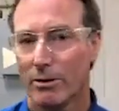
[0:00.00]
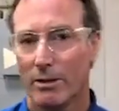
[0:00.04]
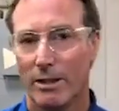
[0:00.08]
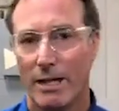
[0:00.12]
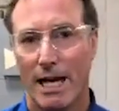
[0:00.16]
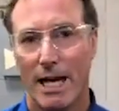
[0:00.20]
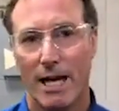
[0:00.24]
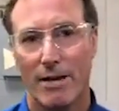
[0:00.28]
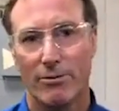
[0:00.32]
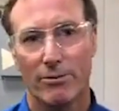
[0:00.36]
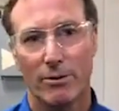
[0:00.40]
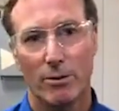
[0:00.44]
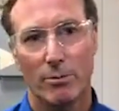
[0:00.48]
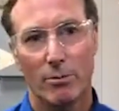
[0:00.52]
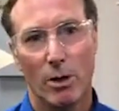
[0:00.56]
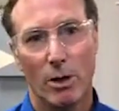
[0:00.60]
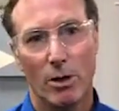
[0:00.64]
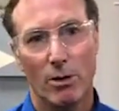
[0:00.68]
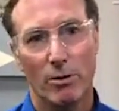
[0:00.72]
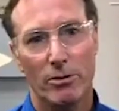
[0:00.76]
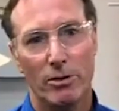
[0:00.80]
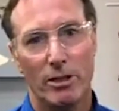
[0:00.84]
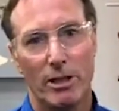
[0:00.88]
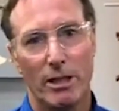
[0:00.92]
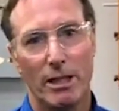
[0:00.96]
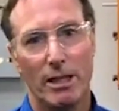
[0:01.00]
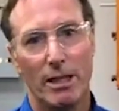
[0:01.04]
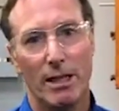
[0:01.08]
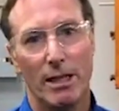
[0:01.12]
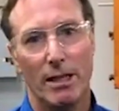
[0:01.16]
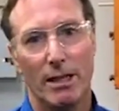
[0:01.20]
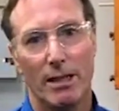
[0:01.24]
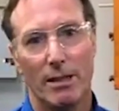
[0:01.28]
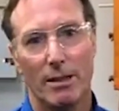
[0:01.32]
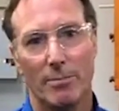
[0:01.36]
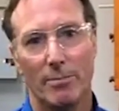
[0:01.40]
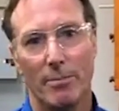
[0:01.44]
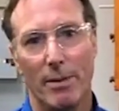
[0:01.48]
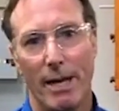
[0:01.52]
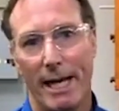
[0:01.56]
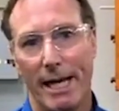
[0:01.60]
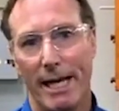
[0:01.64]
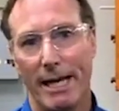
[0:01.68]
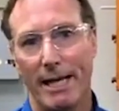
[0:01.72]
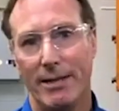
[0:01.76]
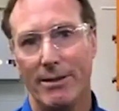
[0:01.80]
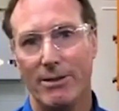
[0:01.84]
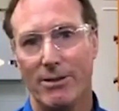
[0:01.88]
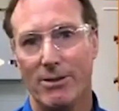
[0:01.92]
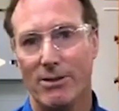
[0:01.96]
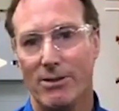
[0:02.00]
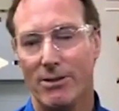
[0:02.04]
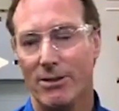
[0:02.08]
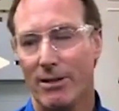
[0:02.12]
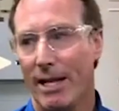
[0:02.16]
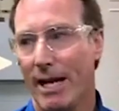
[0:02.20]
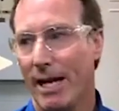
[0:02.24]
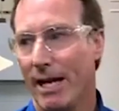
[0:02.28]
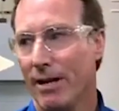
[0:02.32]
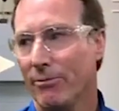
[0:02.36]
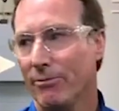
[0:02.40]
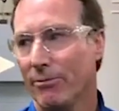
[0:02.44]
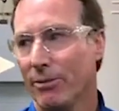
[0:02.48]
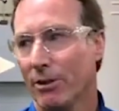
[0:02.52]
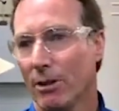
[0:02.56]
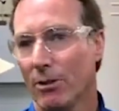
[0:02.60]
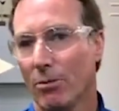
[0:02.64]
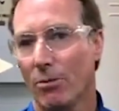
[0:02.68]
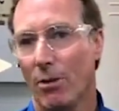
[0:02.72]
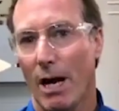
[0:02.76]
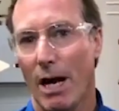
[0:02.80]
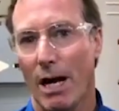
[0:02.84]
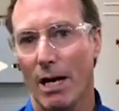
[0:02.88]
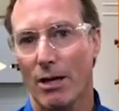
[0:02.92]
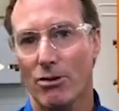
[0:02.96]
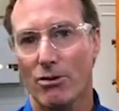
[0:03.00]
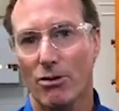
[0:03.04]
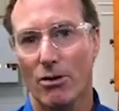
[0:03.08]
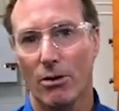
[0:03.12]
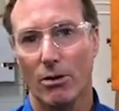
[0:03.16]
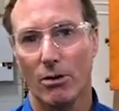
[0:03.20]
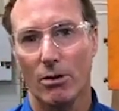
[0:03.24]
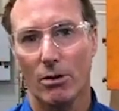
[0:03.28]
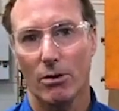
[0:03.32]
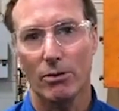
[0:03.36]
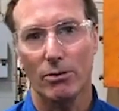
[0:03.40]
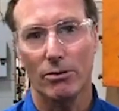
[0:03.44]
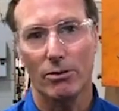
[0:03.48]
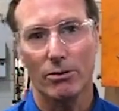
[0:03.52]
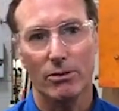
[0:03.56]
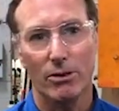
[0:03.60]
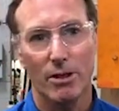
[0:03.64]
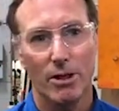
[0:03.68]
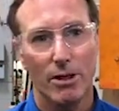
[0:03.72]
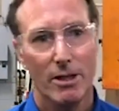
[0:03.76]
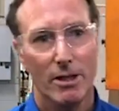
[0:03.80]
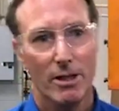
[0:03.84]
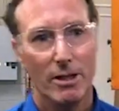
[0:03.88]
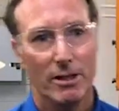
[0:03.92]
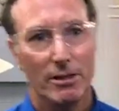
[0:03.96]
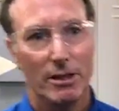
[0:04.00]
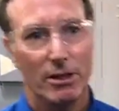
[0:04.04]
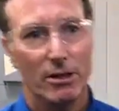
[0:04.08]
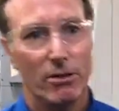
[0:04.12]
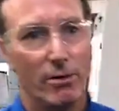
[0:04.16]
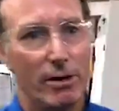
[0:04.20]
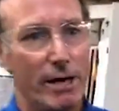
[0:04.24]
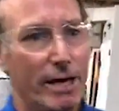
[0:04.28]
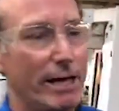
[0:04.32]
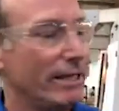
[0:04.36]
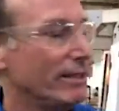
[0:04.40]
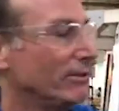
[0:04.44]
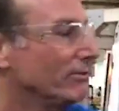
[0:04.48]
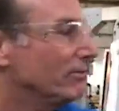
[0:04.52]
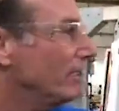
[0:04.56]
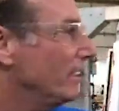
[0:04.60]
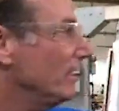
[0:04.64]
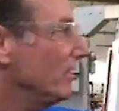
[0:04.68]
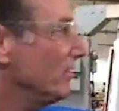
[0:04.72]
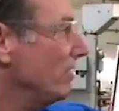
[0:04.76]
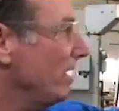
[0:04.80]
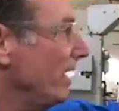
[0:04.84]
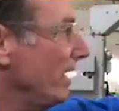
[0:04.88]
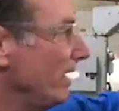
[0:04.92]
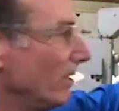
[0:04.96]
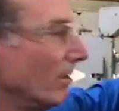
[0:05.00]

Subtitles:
Yeah, for both the mains and for the rod journals. The crank has been taken